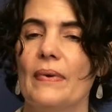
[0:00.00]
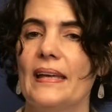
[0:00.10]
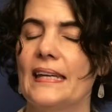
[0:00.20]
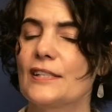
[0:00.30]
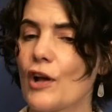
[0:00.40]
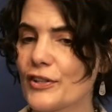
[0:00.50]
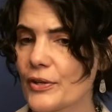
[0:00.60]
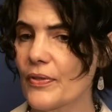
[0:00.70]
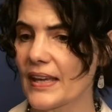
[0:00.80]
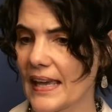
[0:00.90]
It is
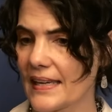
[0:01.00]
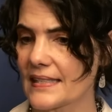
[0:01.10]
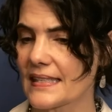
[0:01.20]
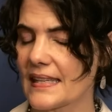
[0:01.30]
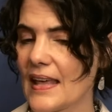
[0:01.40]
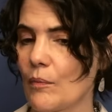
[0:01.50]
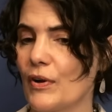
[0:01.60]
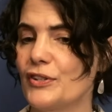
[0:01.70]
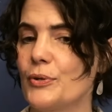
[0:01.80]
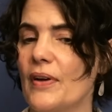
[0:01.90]
also the case that
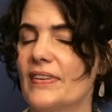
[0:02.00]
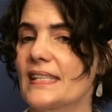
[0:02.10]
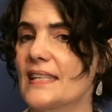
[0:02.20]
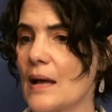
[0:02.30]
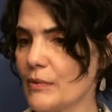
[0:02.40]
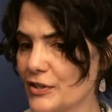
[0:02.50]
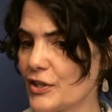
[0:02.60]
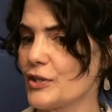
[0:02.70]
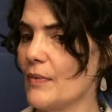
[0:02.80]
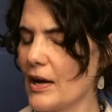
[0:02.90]
once you have established a
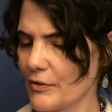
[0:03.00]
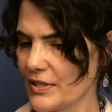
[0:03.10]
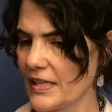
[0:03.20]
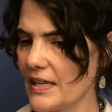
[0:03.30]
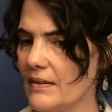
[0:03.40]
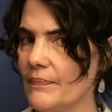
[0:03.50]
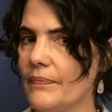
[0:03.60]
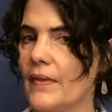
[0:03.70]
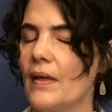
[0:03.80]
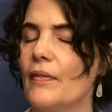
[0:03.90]
democracy,
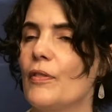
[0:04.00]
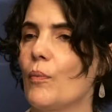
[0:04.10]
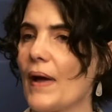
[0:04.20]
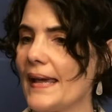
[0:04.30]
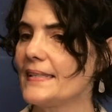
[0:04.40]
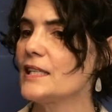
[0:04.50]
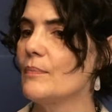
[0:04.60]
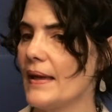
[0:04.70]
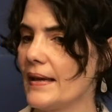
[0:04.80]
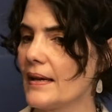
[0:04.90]
the way to
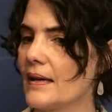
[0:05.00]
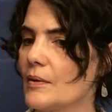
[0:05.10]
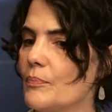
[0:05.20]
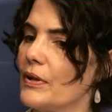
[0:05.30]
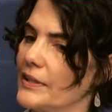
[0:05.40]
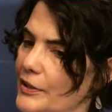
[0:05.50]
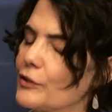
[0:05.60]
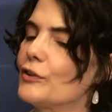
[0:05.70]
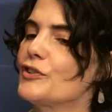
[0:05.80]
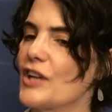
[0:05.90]
make
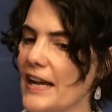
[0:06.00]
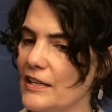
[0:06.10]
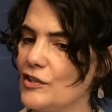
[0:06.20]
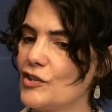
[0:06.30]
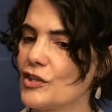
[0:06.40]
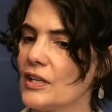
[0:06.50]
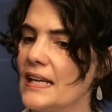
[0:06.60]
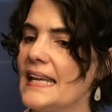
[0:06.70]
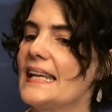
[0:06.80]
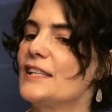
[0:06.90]
political change
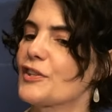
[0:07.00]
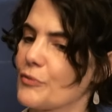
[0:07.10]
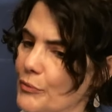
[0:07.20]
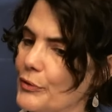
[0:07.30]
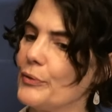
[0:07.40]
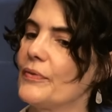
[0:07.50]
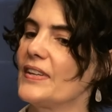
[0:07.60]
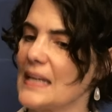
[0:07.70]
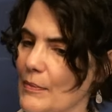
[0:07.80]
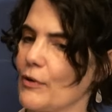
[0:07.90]
is through the
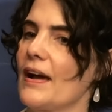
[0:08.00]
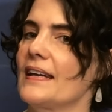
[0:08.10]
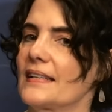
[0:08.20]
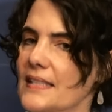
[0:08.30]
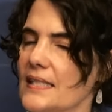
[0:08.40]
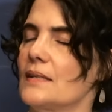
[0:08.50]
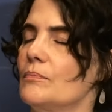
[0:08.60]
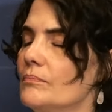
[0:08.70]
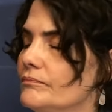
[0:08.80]
democratic system.